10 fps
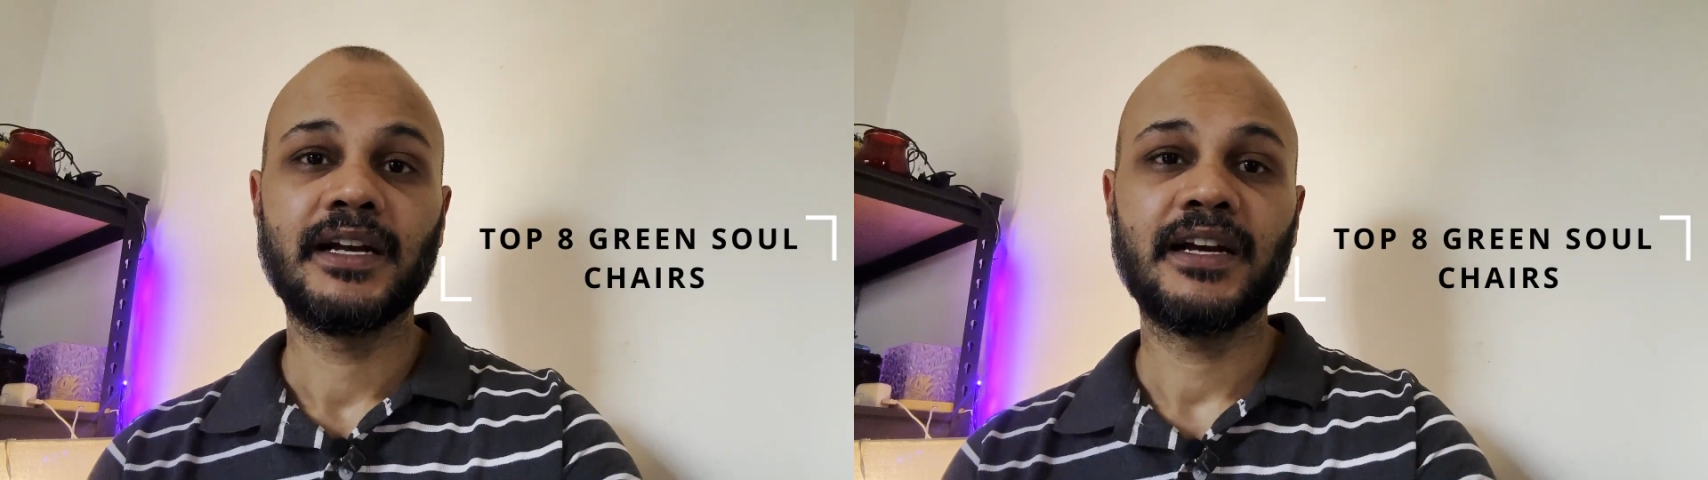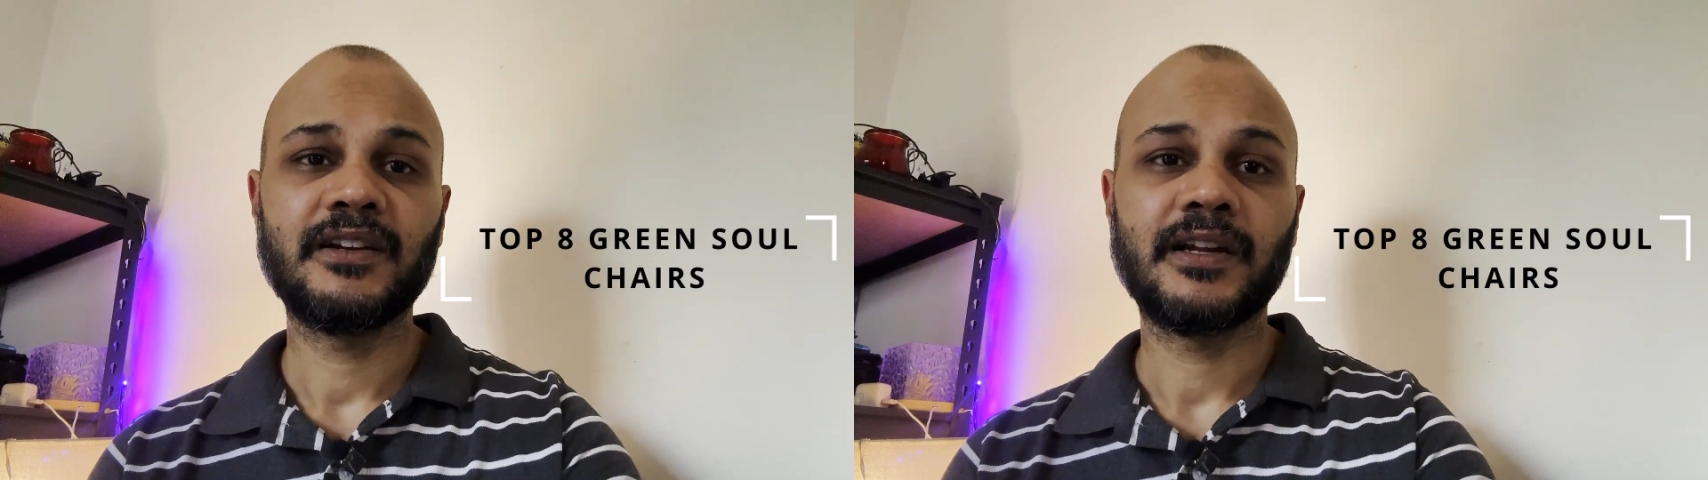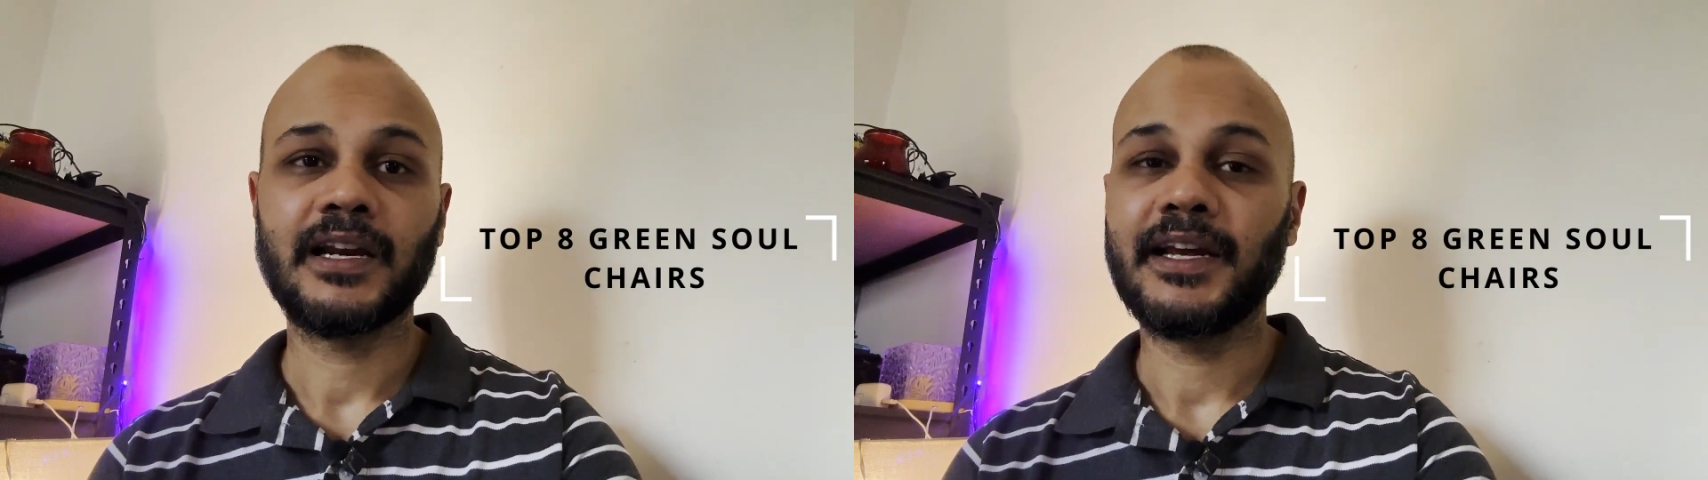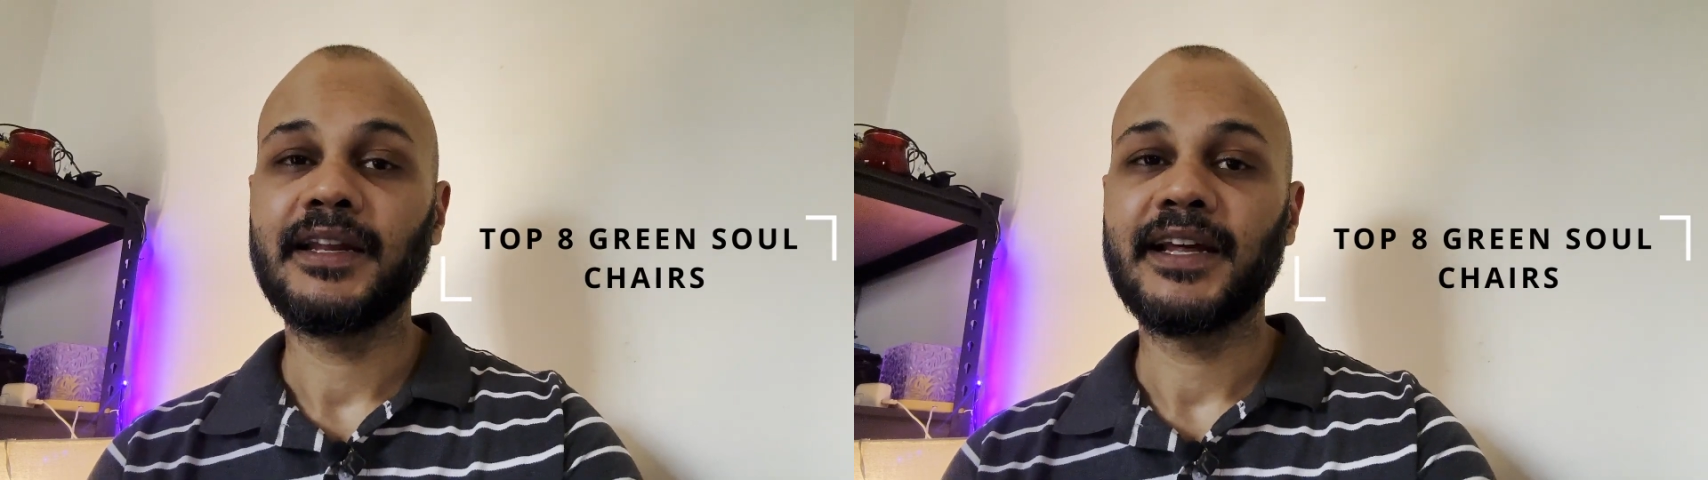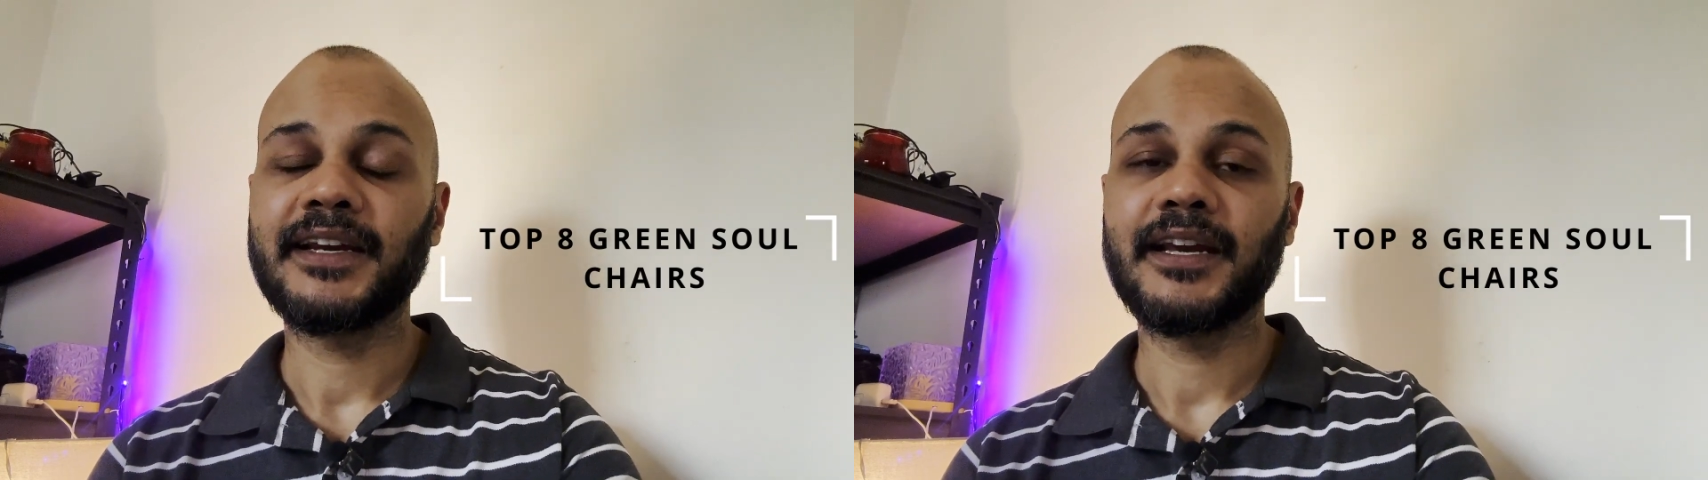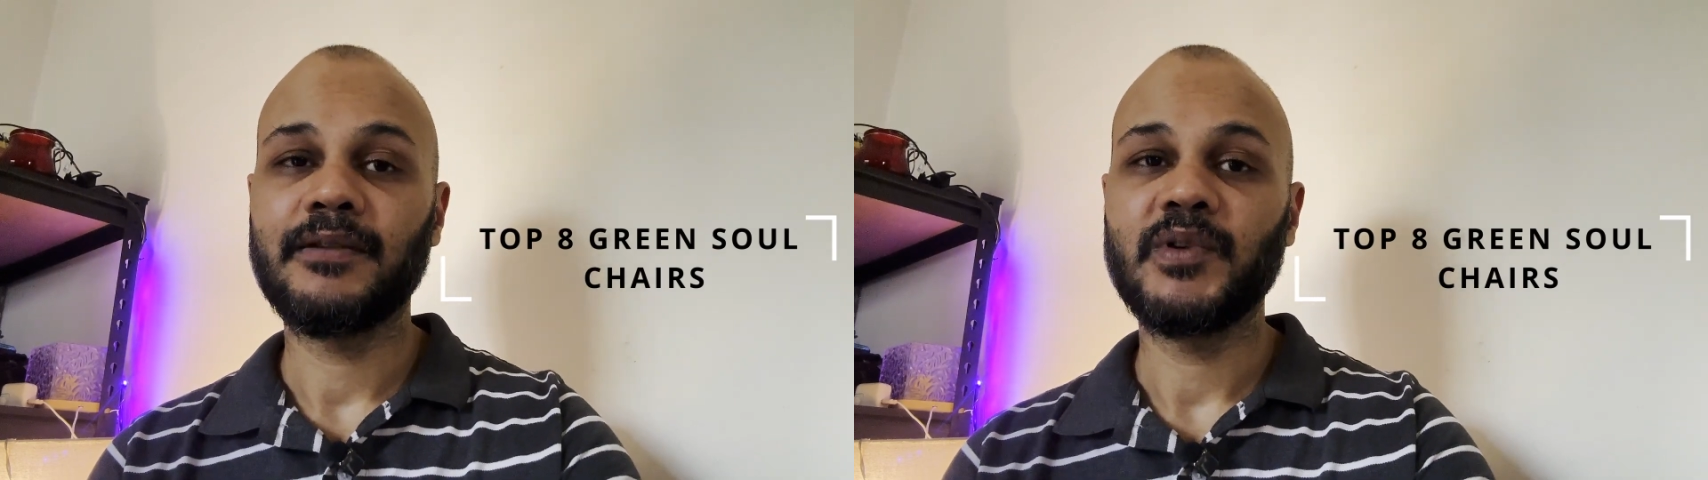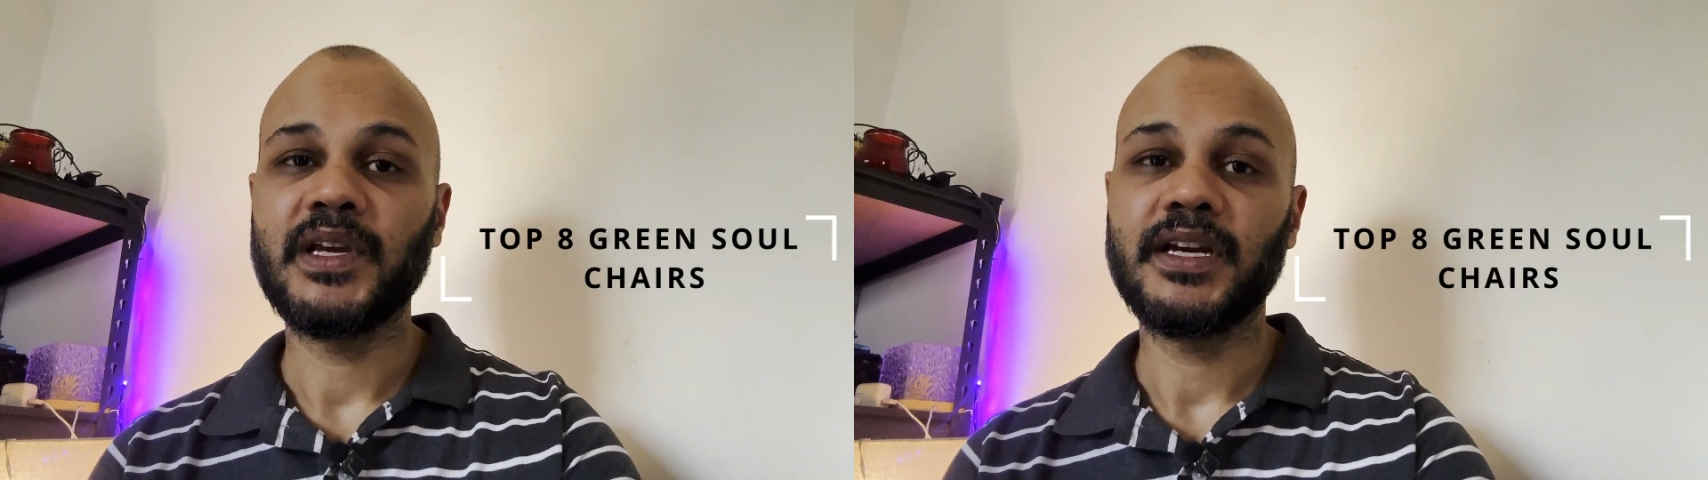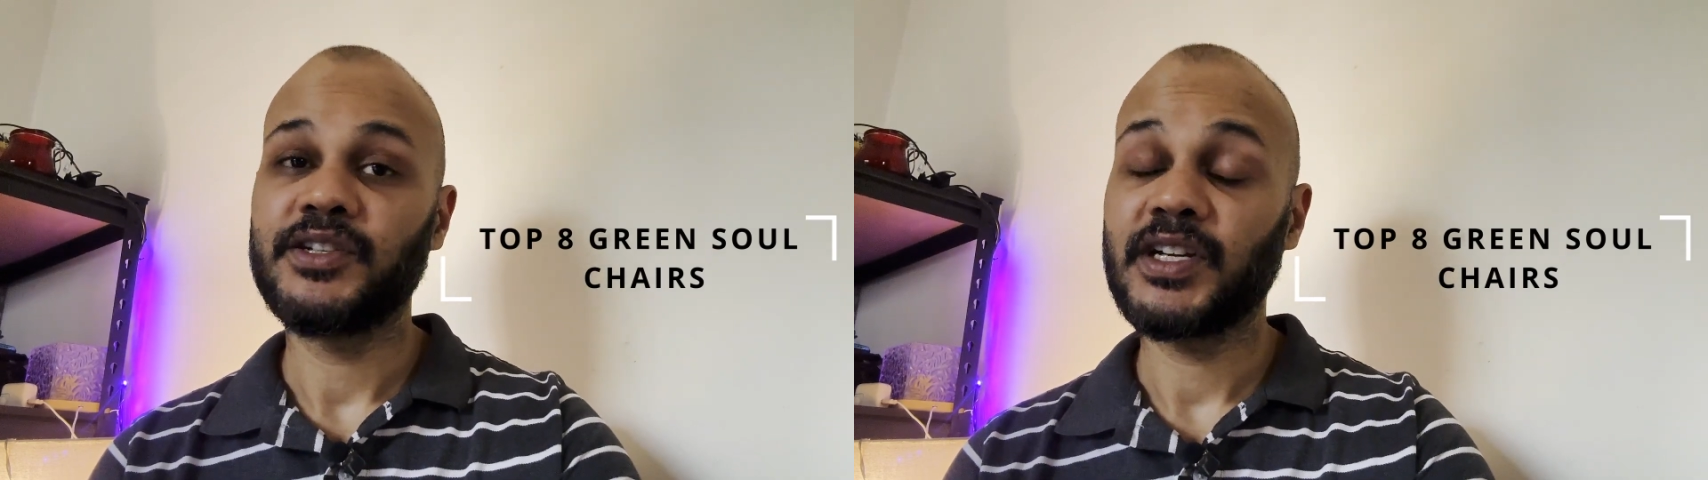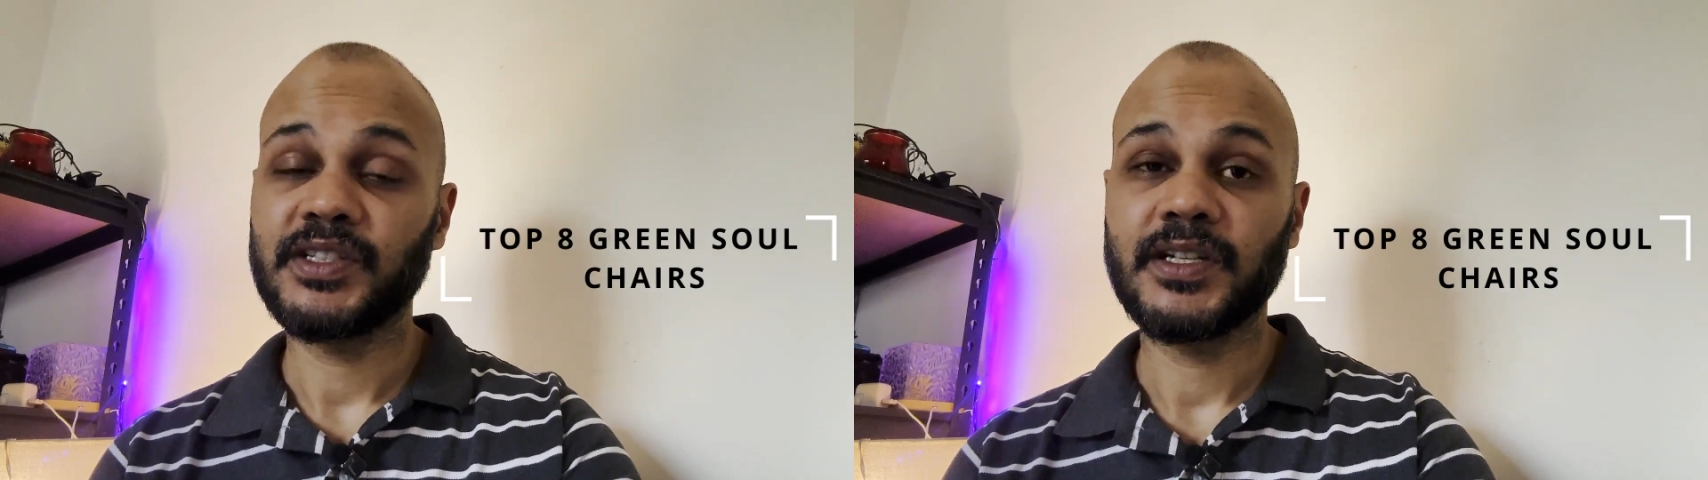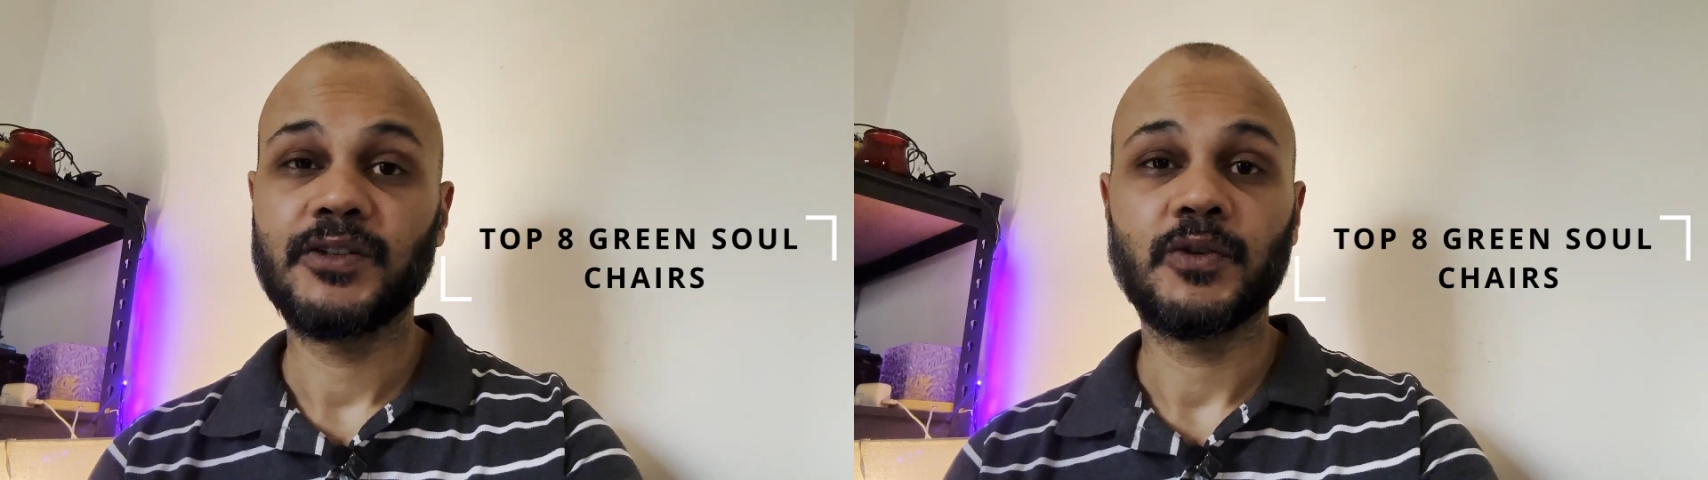and a recline that can be adjusted